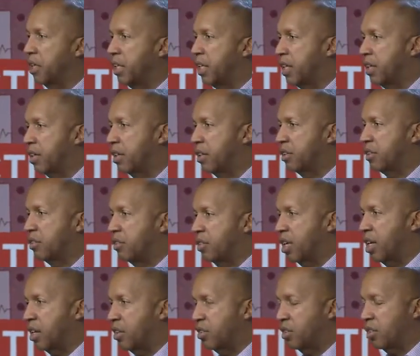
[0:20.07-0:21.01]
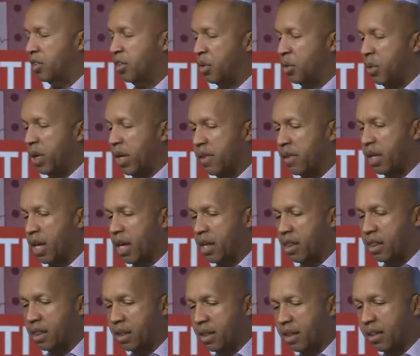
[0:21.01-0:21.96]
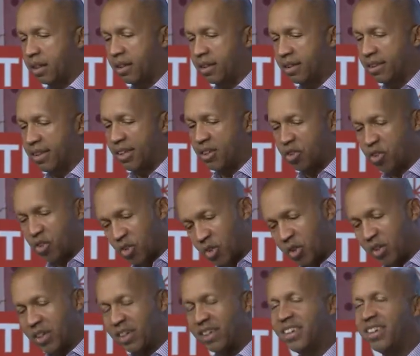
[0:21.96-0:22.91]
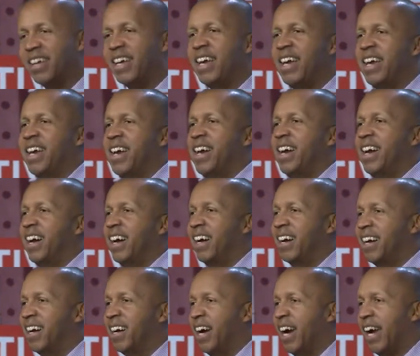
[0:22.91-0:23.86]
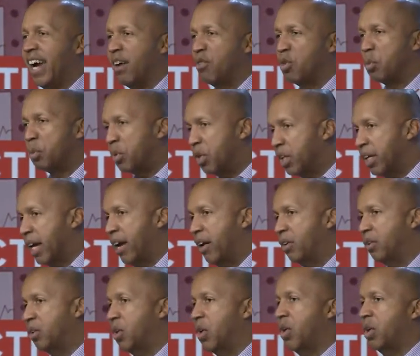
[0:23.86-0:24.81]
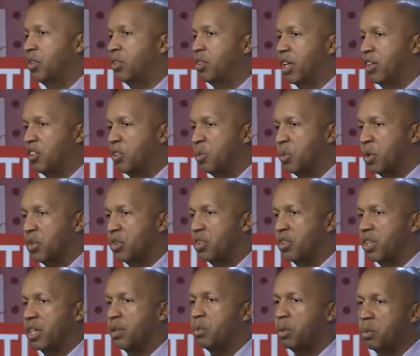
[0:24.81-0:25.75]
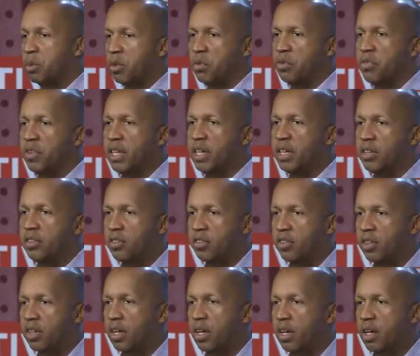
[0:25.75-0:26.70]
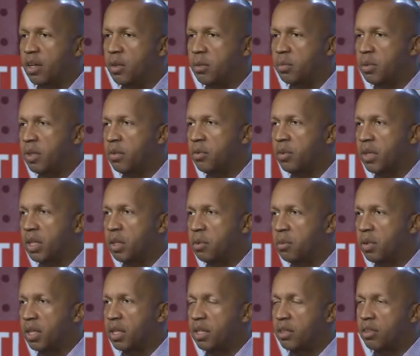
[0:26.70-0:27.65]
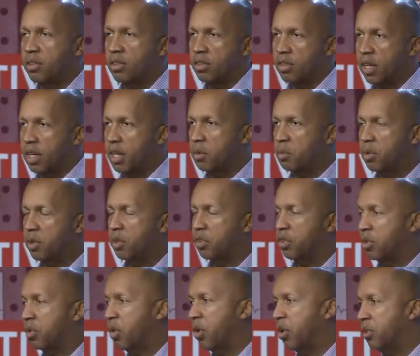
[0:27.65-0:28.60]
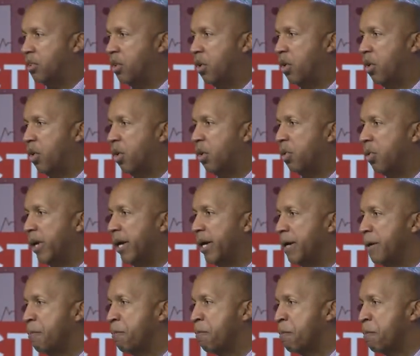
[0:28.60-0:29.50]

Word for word: get discussed in the way that I think they should. I have a book out called Just Mercy, and when we're finished, I'll be really pleased to sign books across the hallway.